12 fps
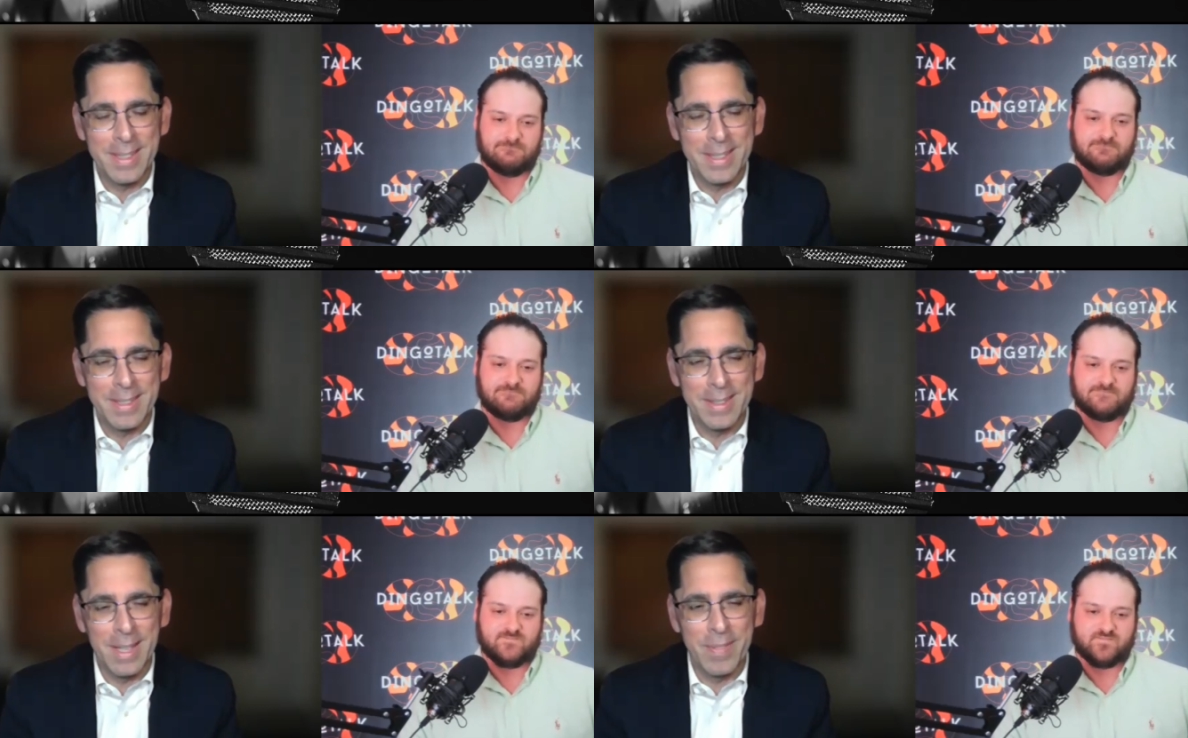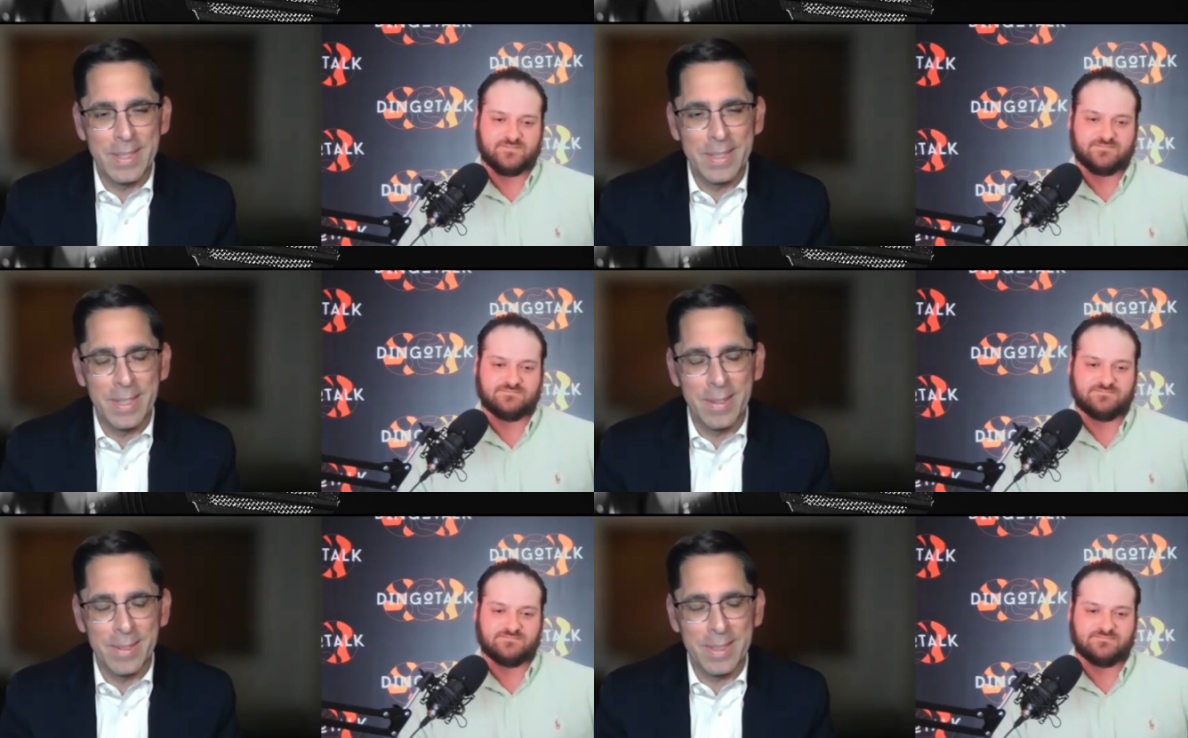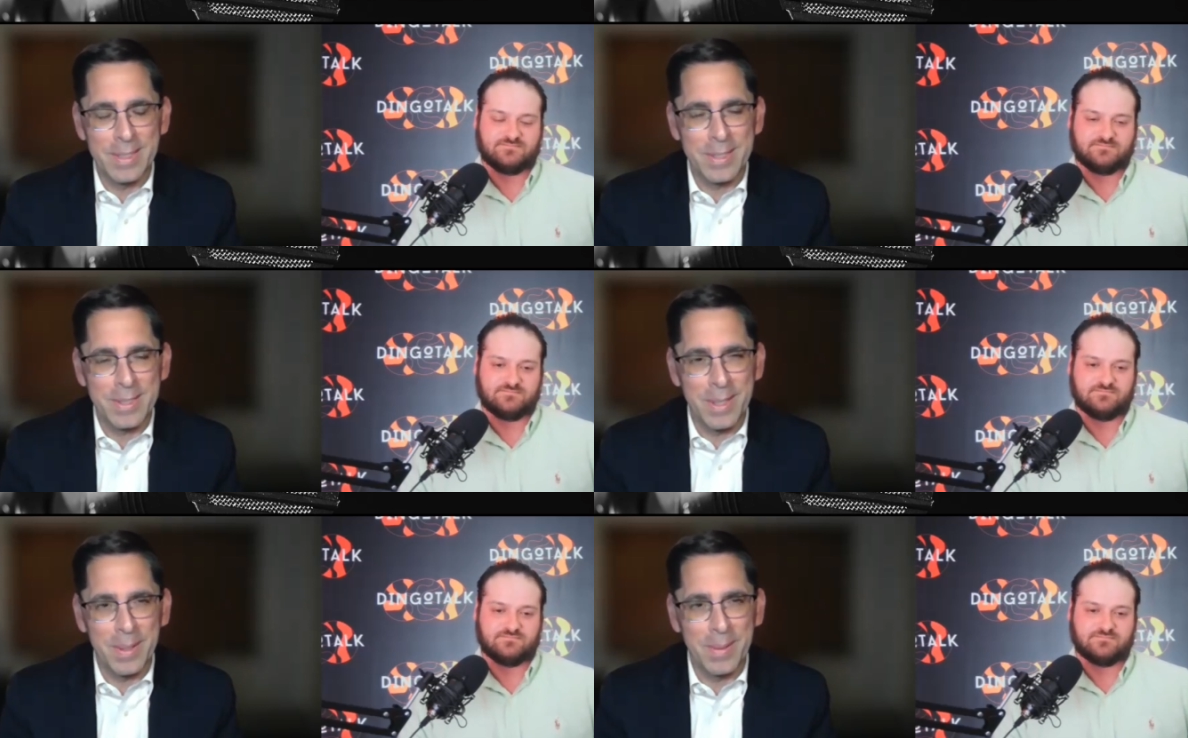Speaker 1: uh, love it dearly.
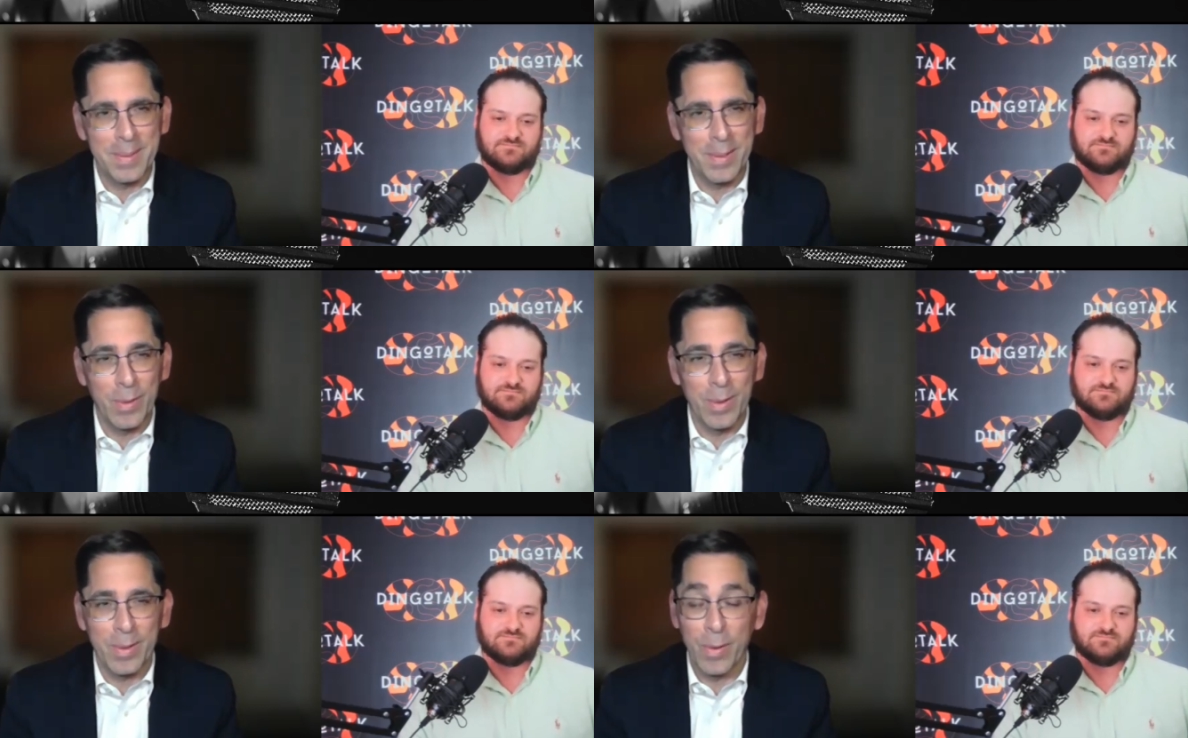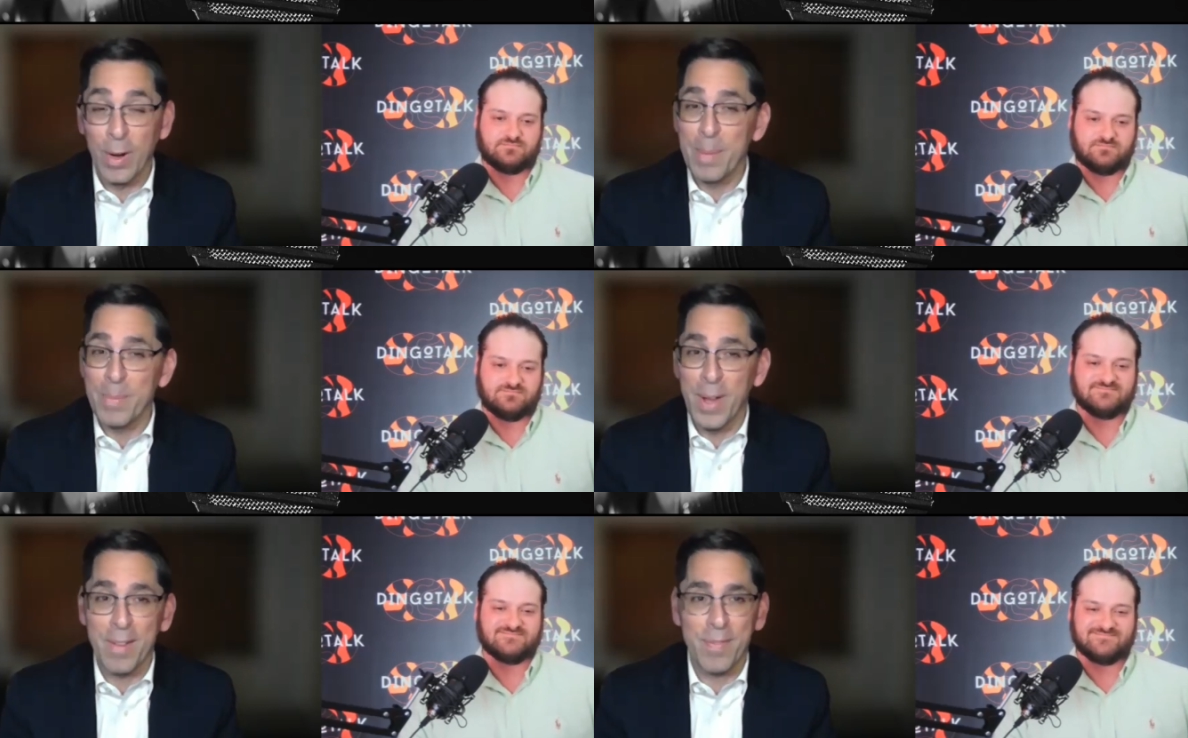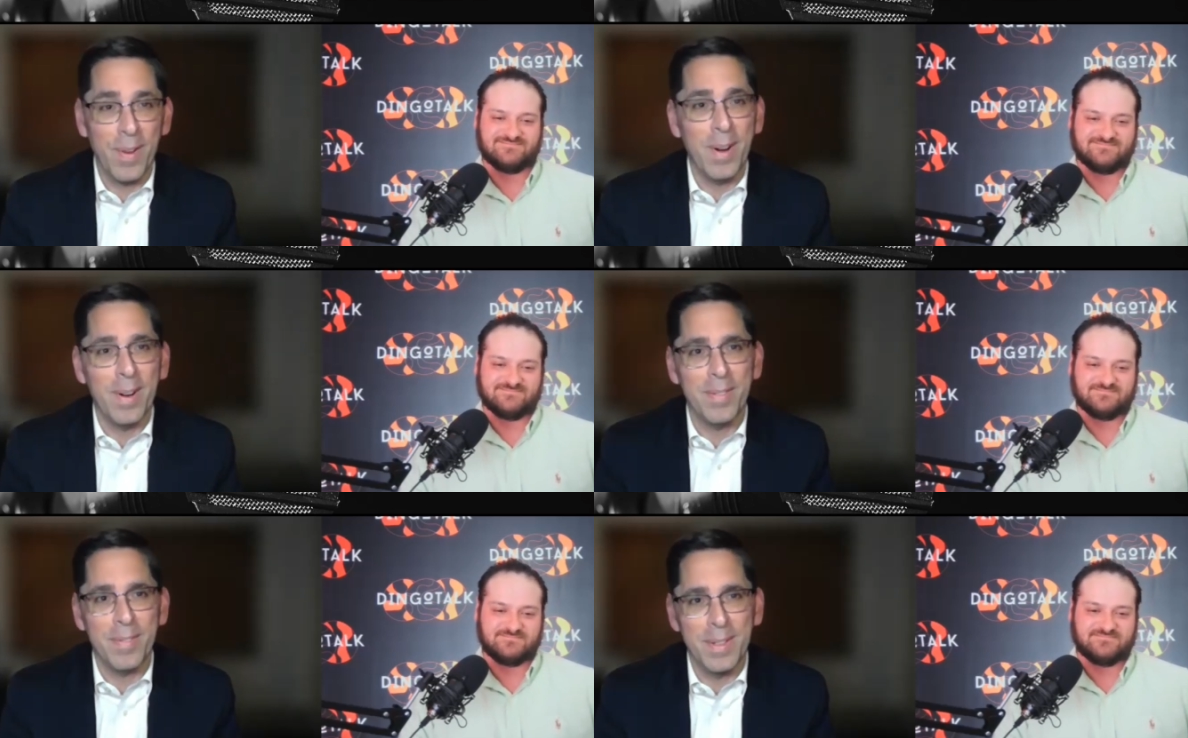So grew, grew up not
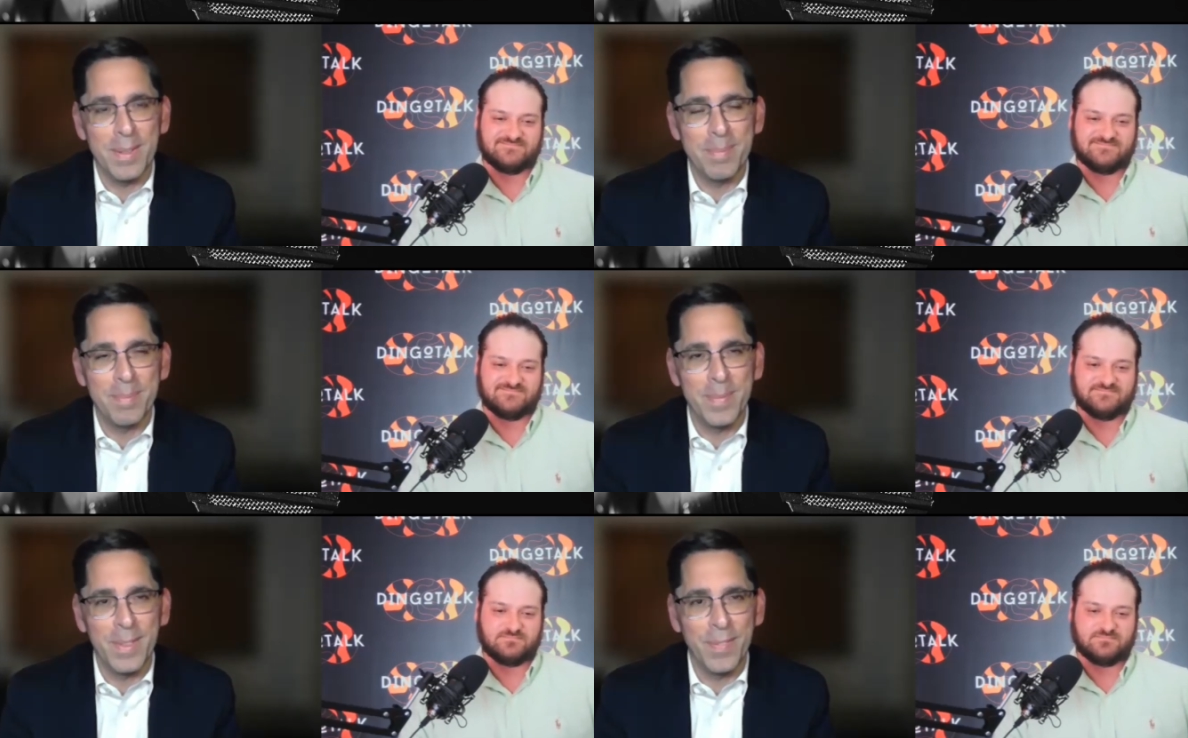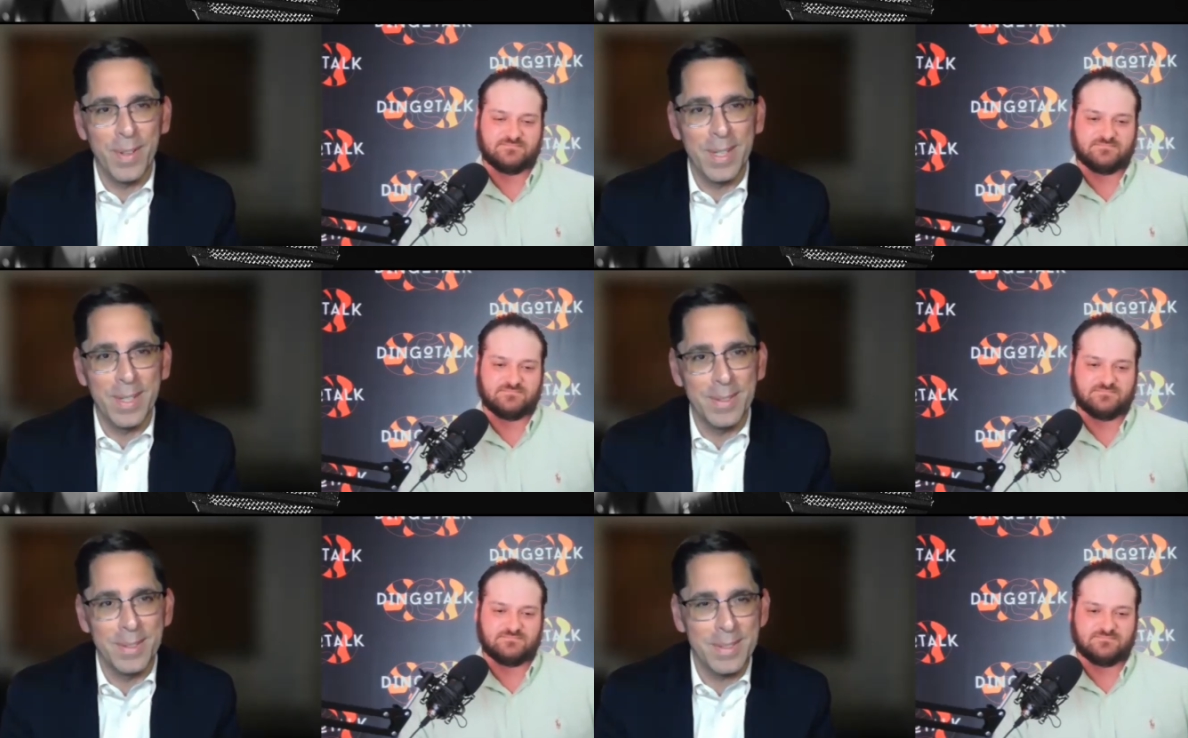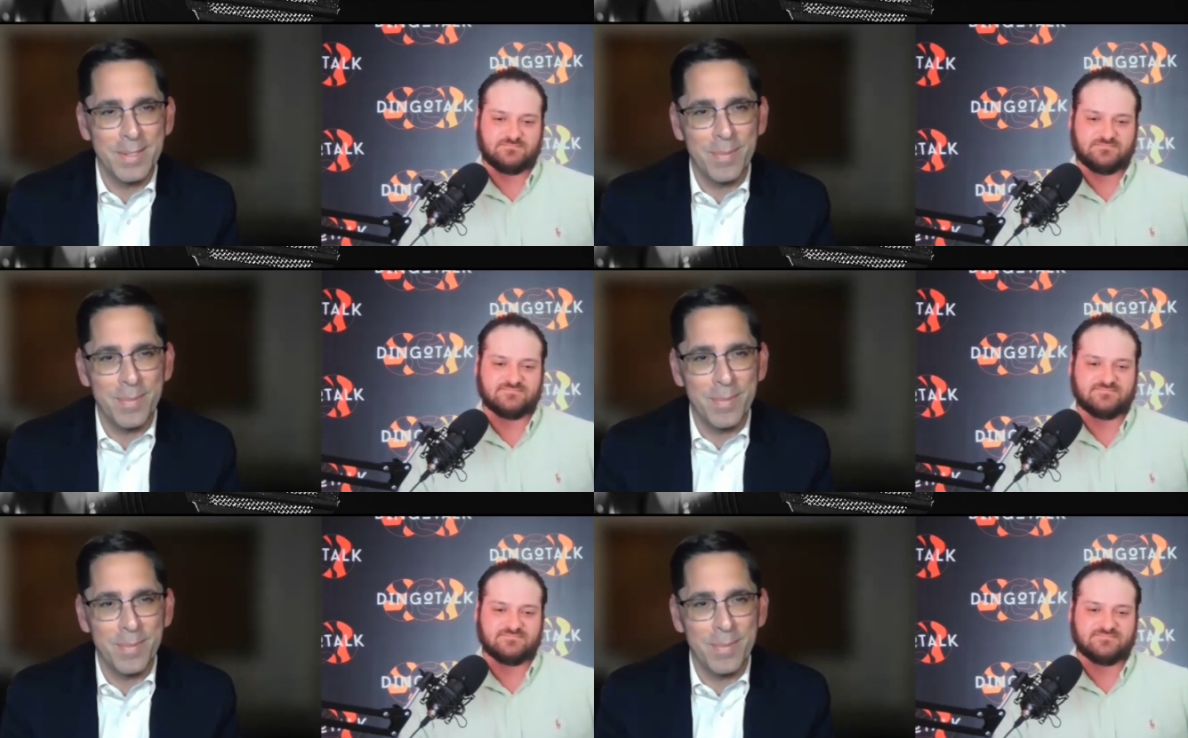far from the foothills of